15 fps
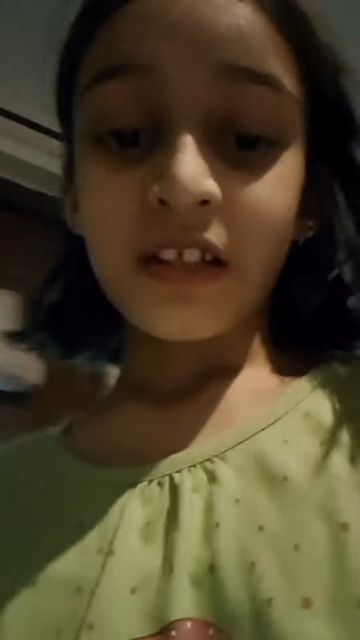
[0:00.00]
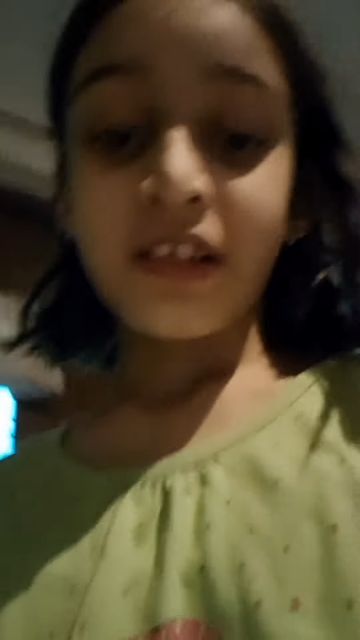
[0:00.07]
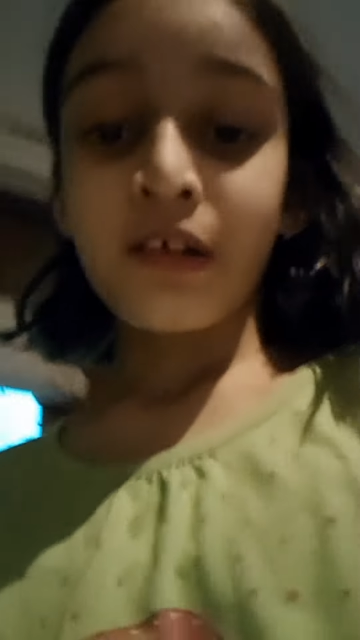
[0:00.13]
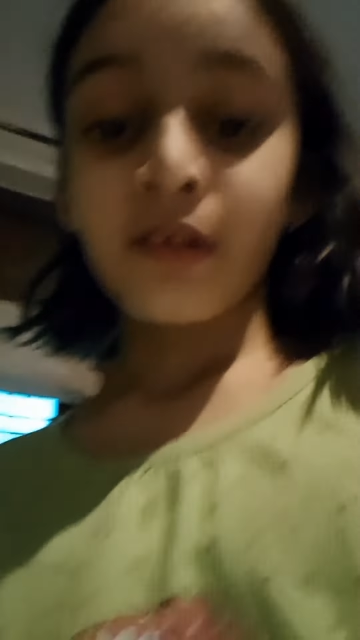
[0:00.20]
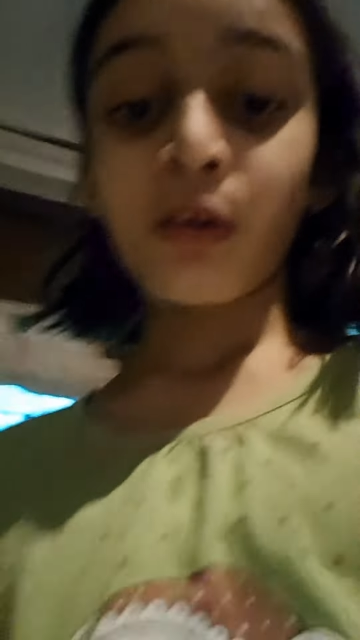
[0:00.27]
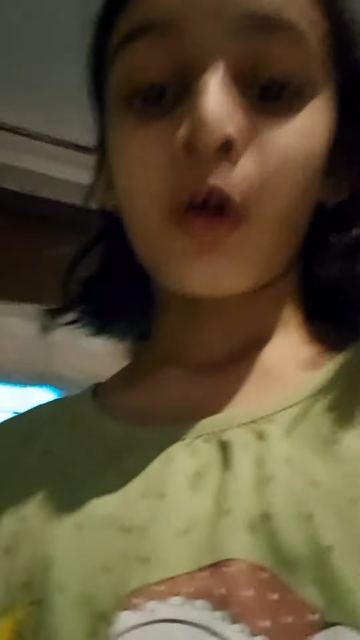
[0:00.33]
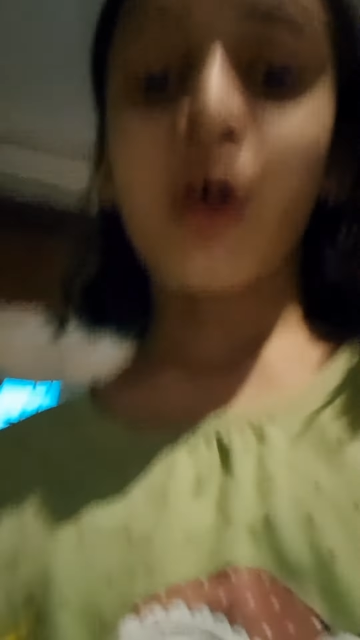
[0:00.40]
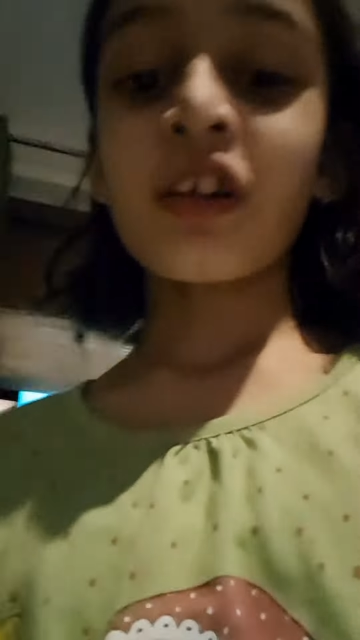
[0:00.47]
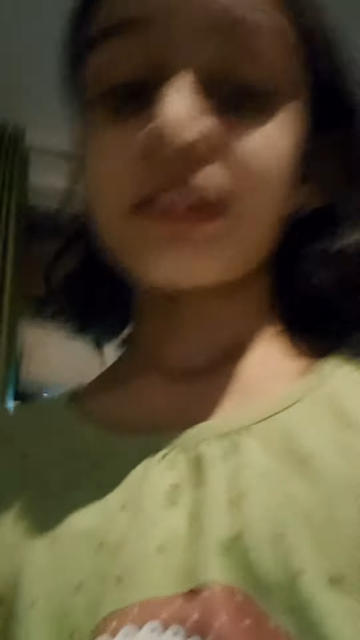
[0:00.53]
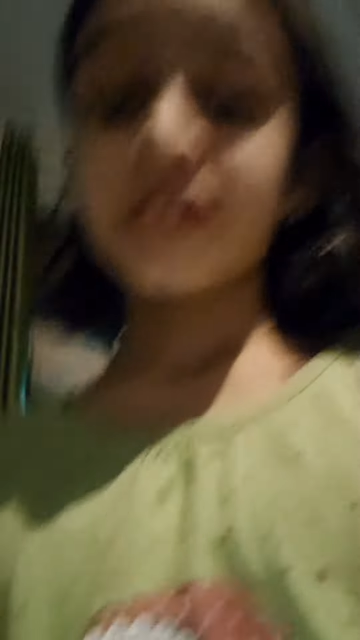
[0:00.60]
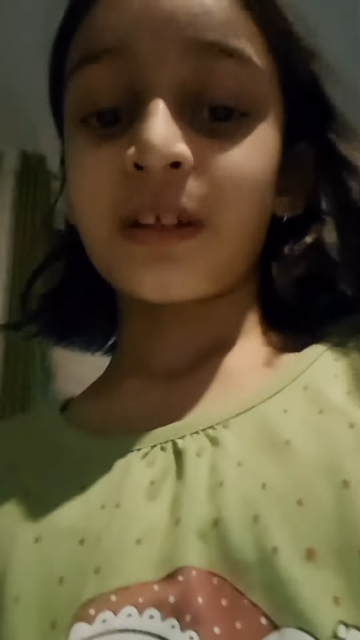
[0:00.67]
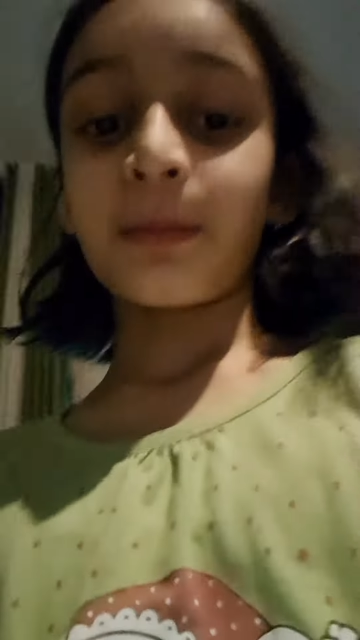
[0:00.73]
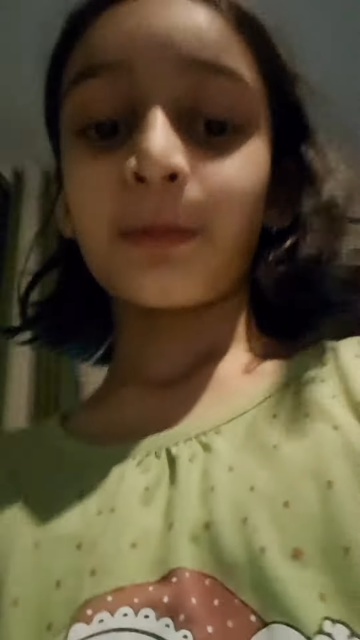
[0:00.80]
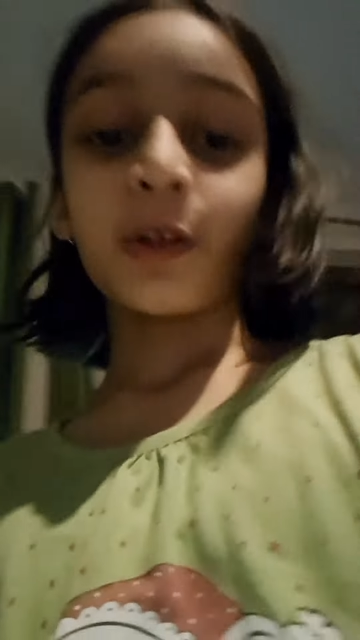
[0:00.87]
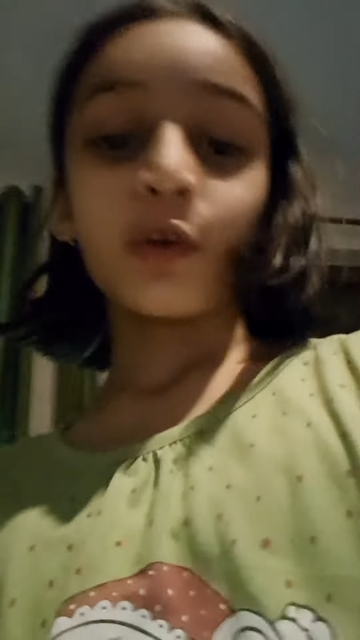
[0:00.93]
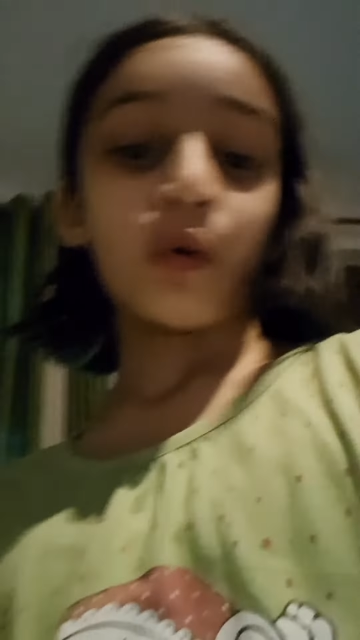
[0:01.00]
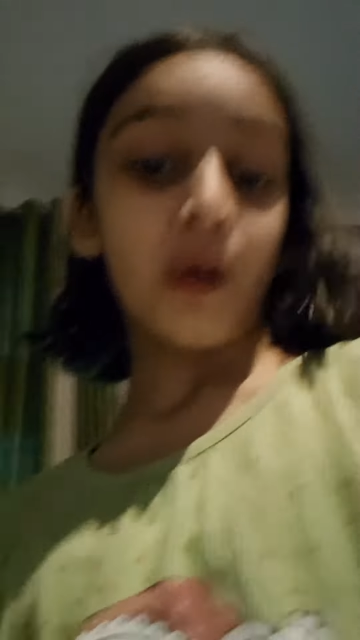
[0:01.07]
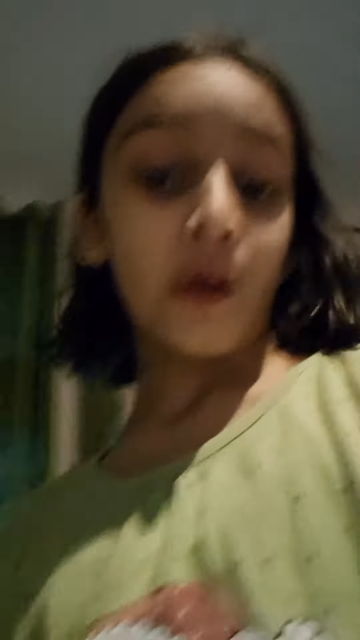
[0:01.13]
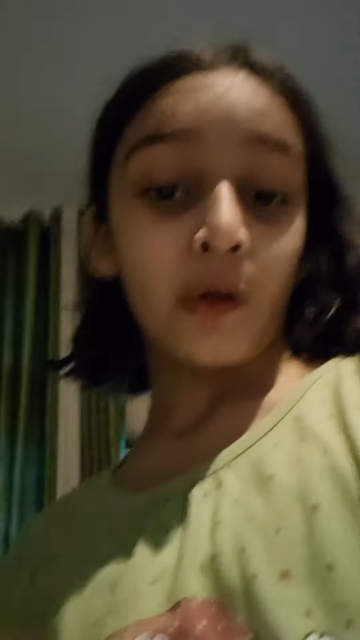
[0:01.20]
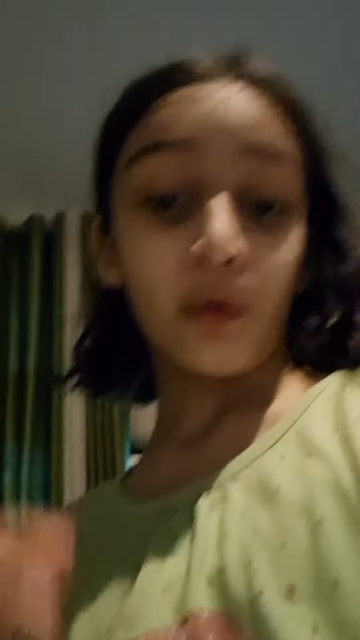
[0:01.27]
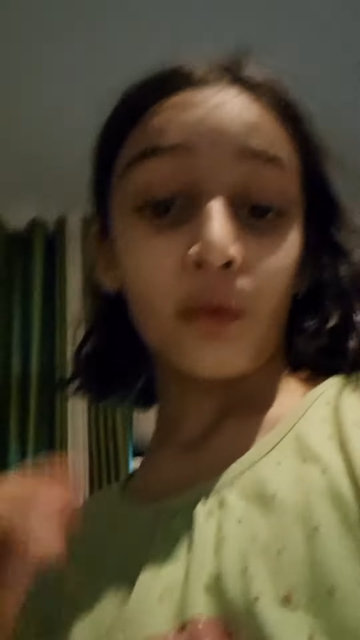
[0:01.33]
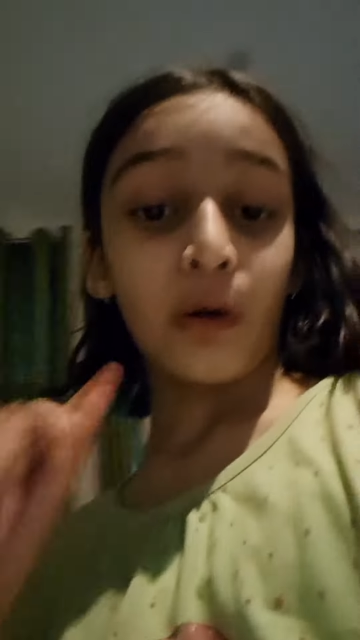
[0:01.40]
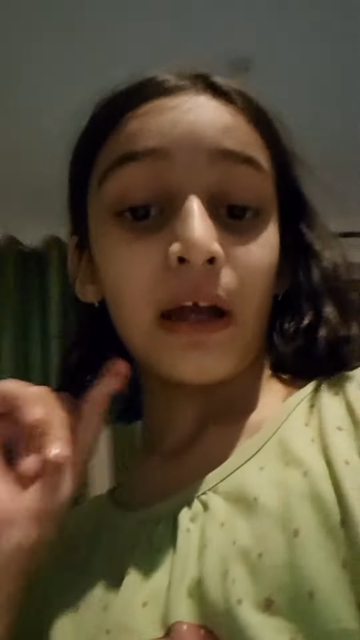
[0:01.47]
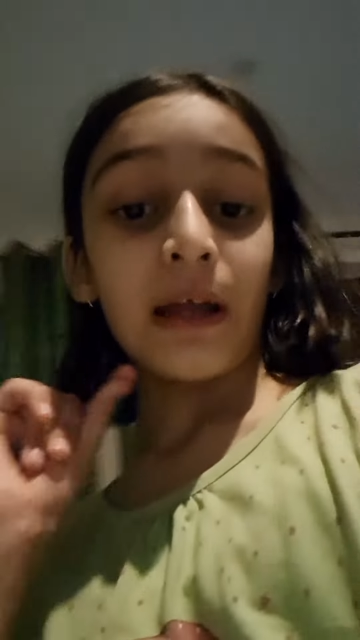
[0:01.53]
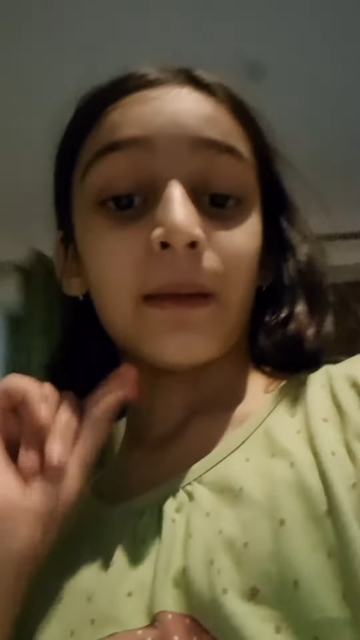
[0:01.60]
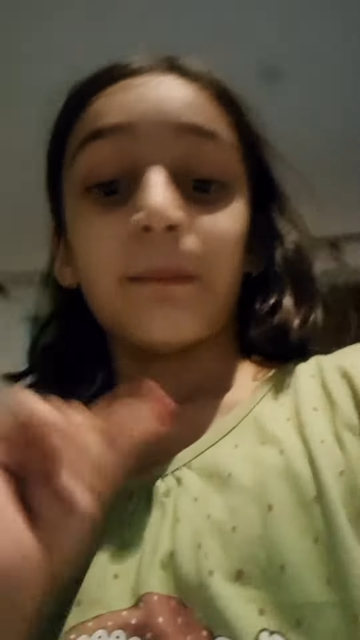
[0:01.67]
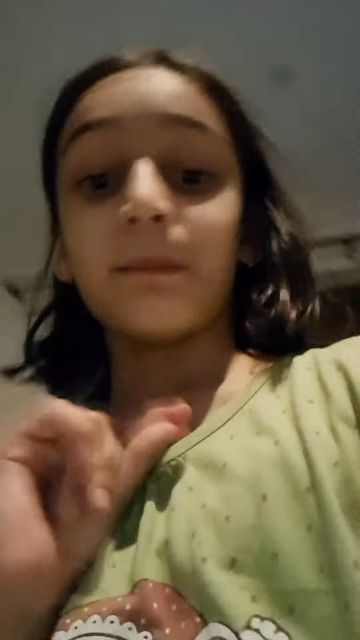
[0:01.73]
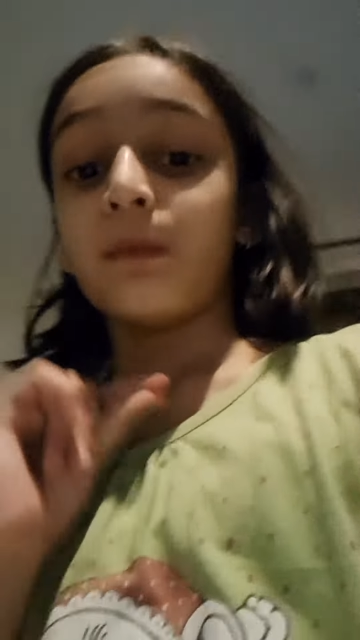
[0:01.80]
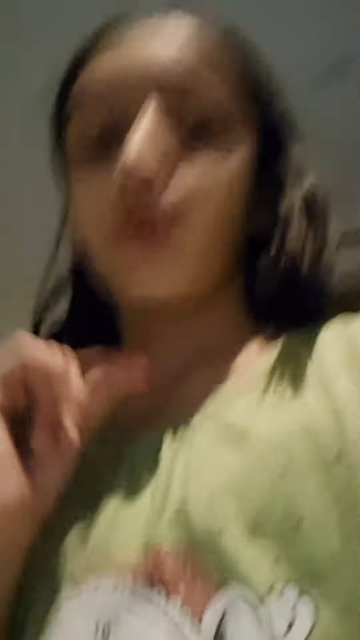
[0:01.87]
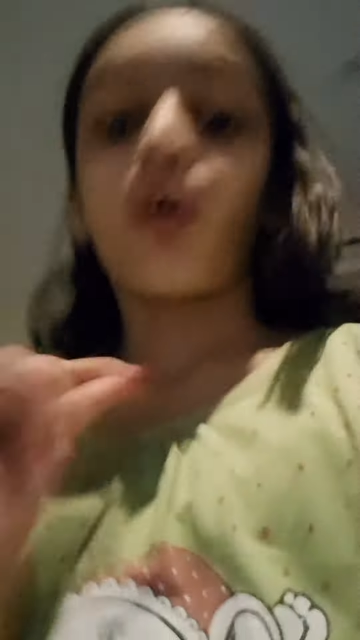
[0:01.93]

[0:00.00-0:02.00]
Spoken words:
It's not somebody who I am